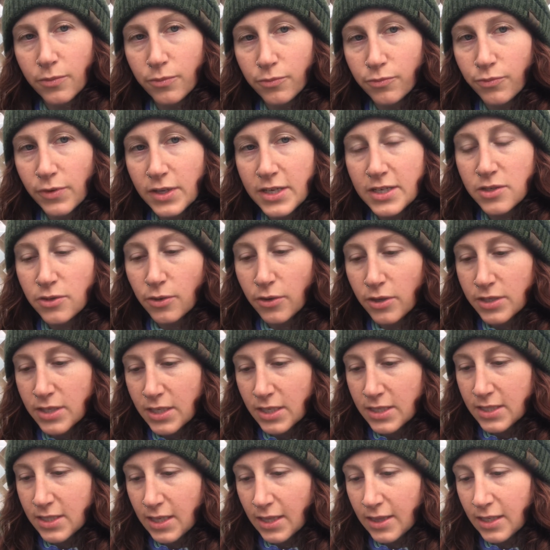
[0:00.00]

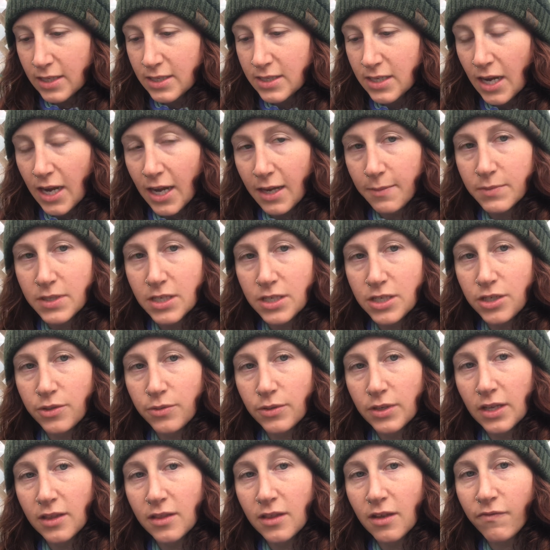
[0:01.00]
resources and the time to
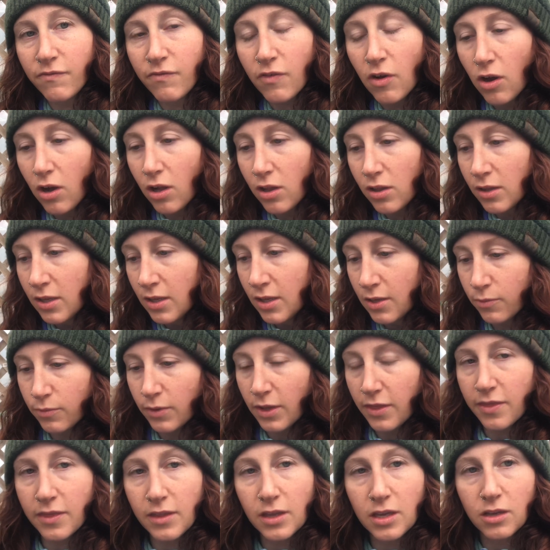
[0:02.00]
do it in the fall
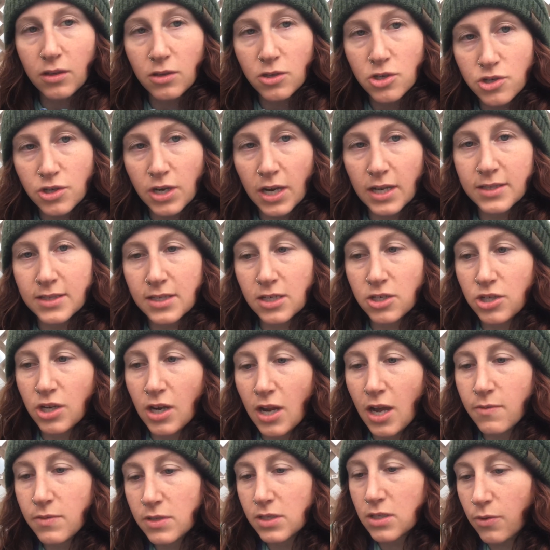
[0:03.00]
with the huge
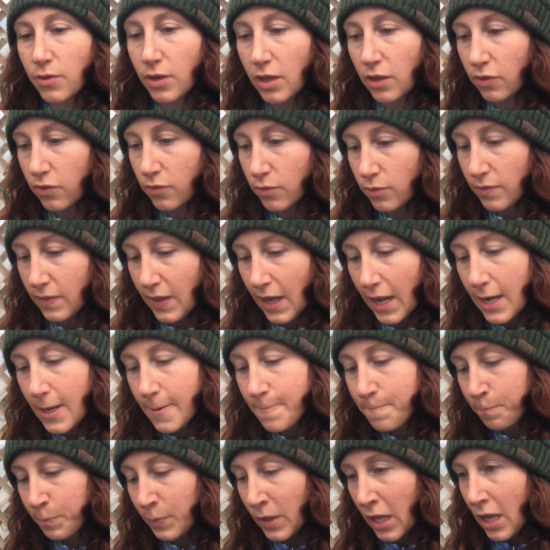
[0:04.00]
transition I was going through
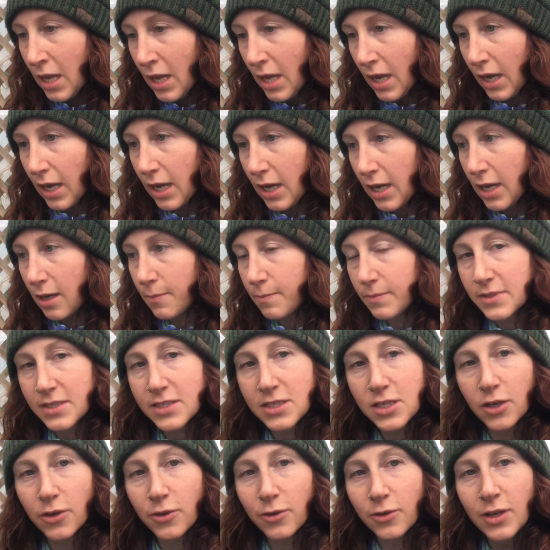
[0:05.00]
then.
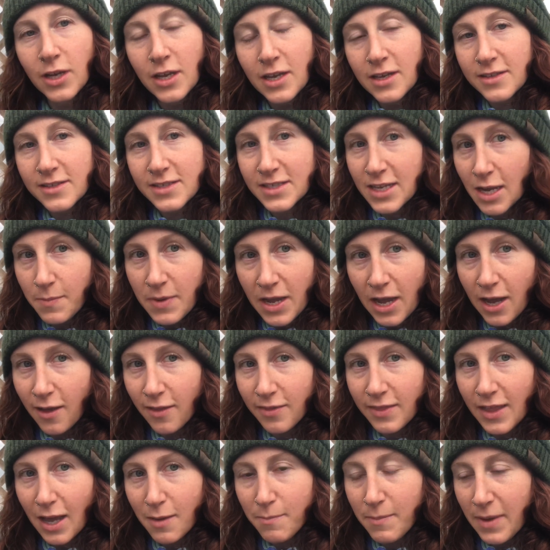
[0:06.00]
So somehow
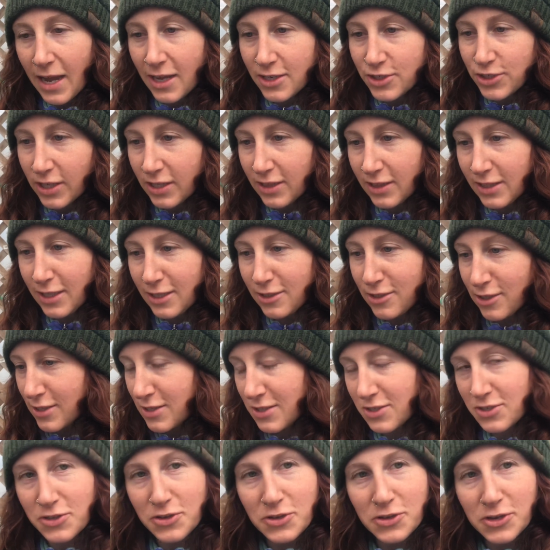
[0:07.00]
that magically
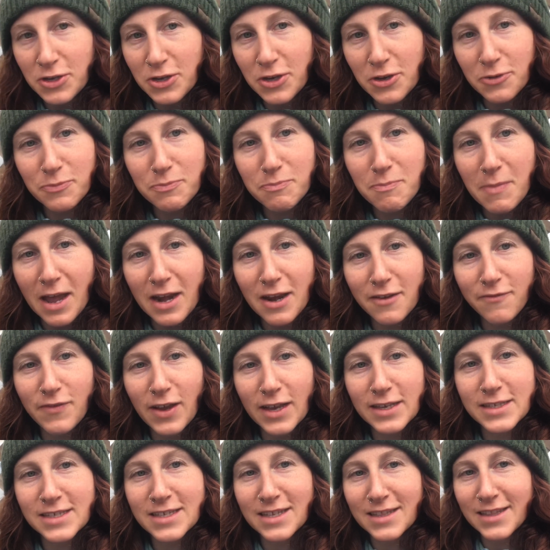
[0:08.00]
just, you know,
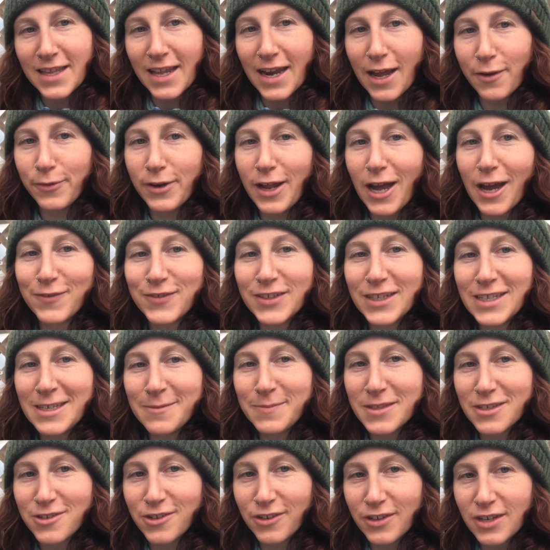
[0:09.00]
manifested that I would have to
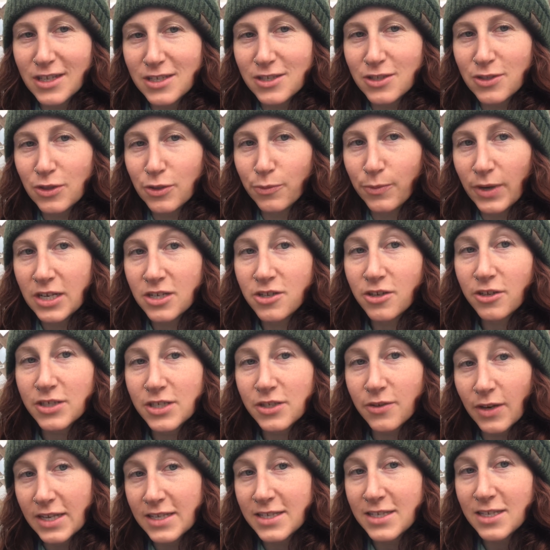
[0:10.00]
keep the turkeys through the winter,
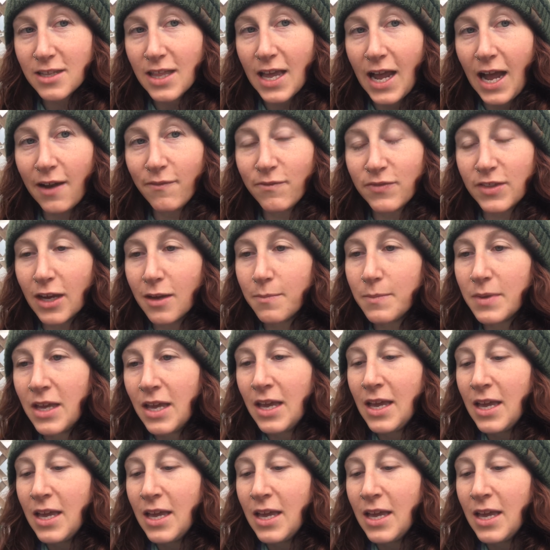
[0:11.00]
so I still have them.